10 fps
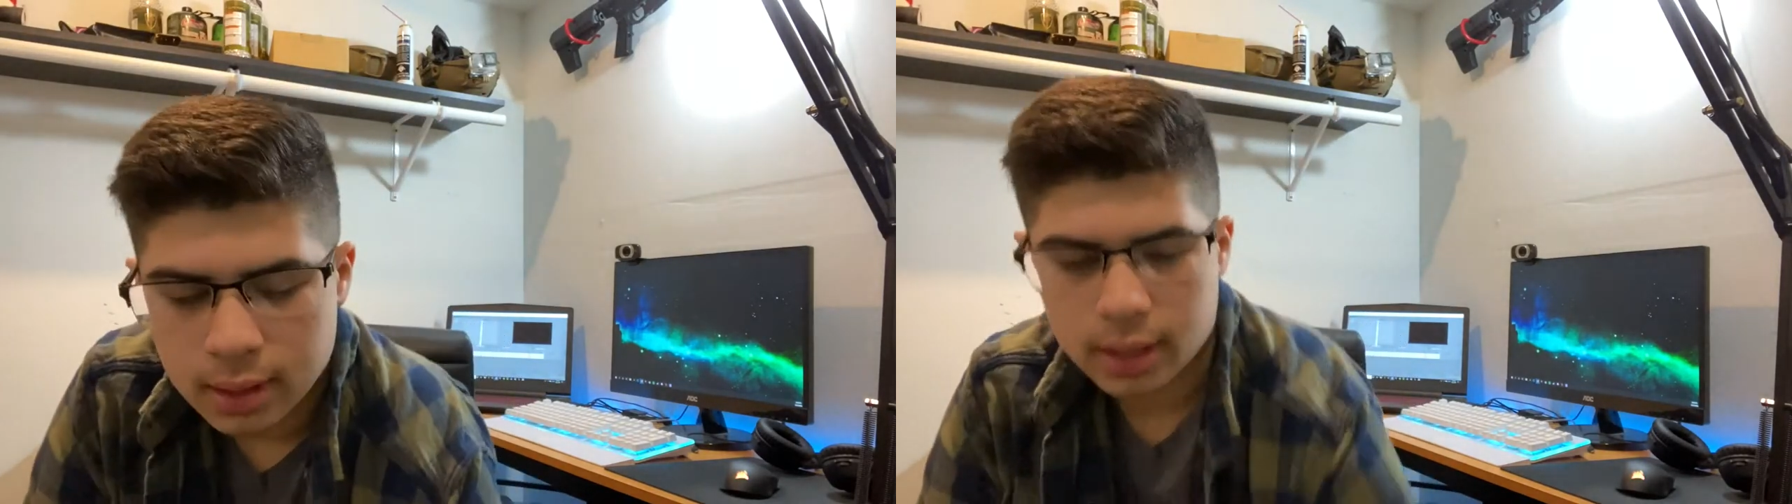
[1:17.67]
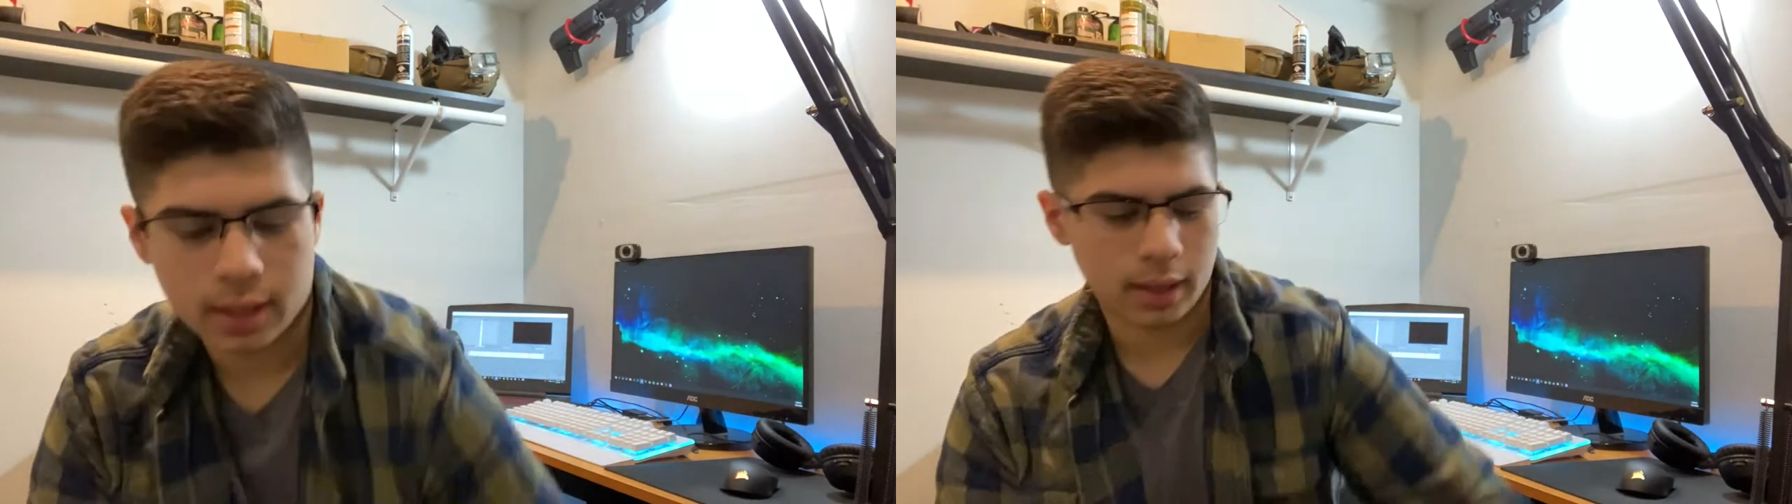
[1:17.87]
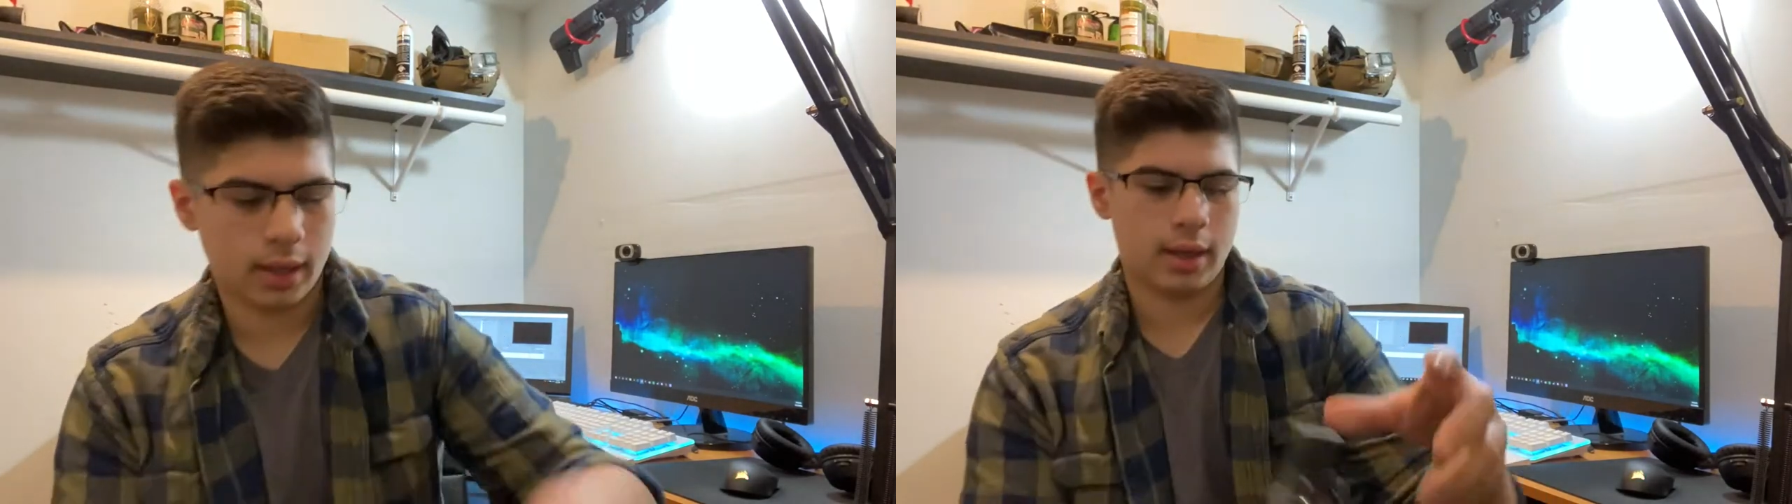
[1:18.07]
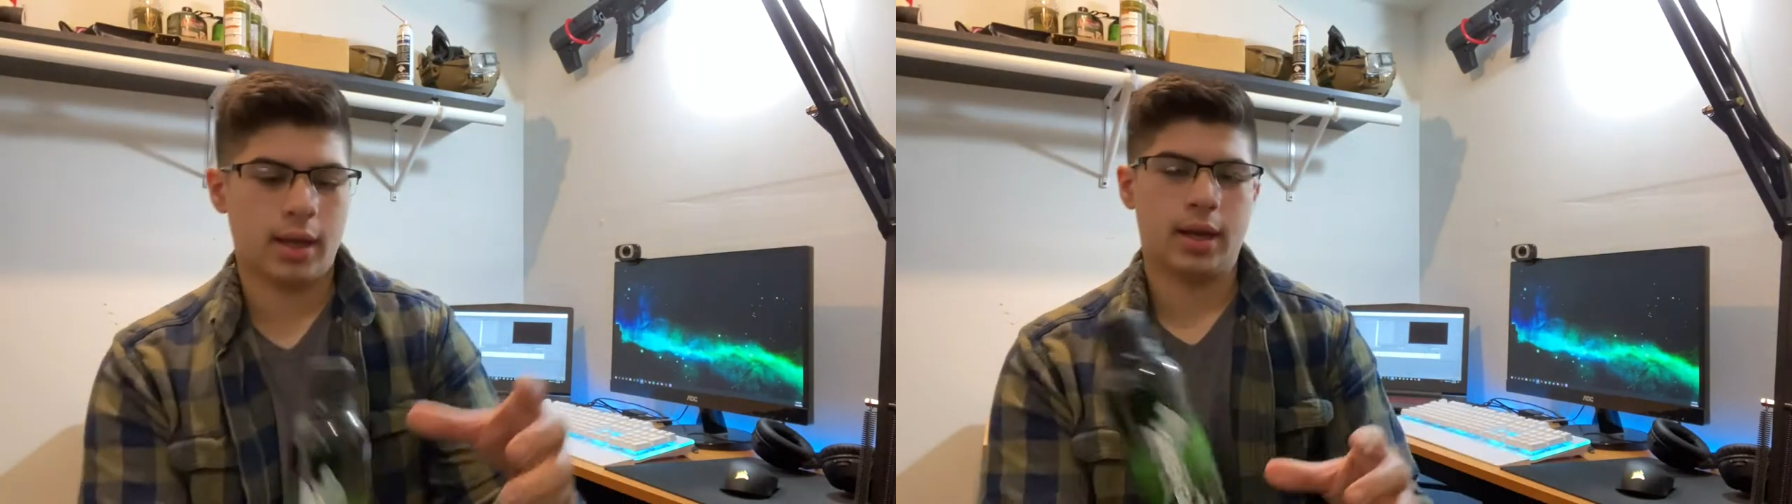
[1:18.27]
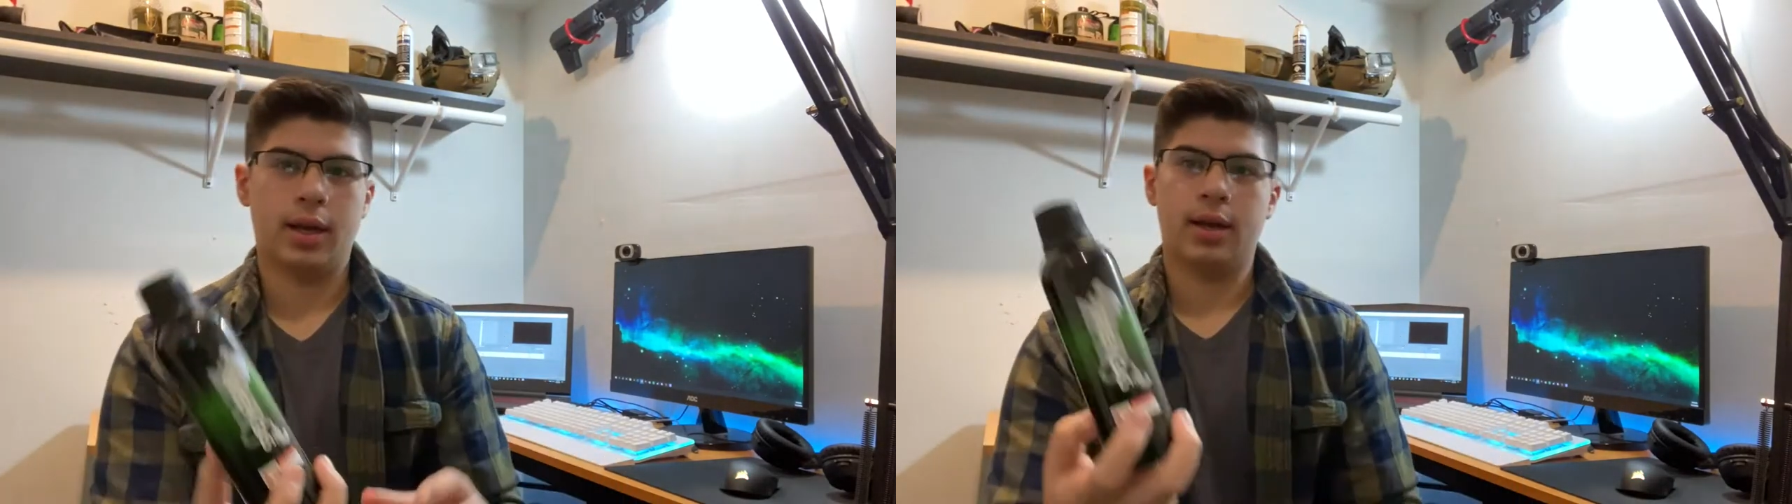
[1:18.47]
I
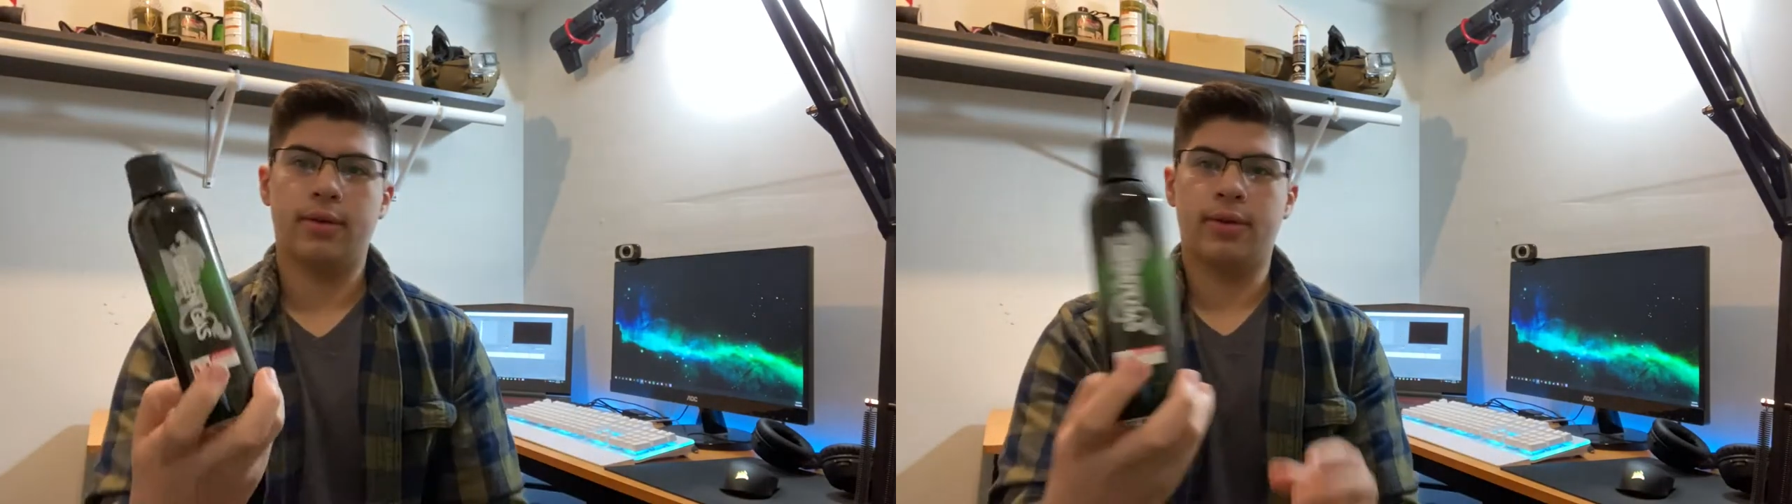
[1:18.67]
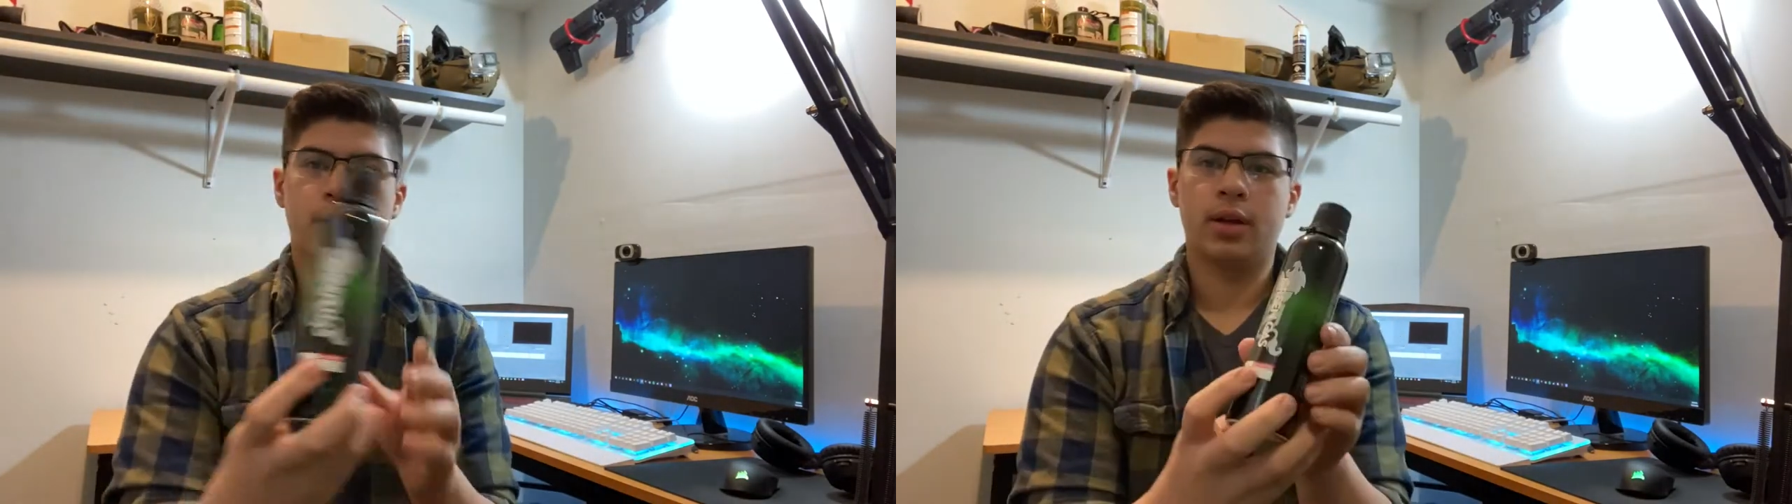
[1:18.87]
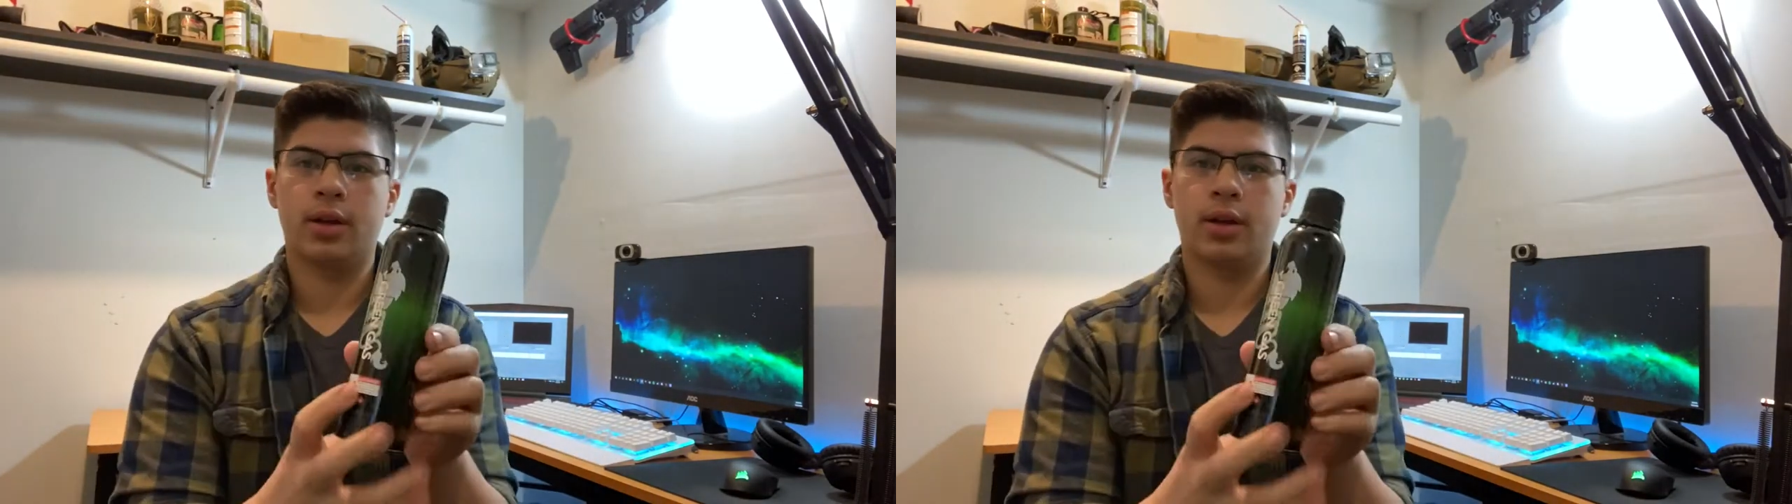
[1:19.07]
have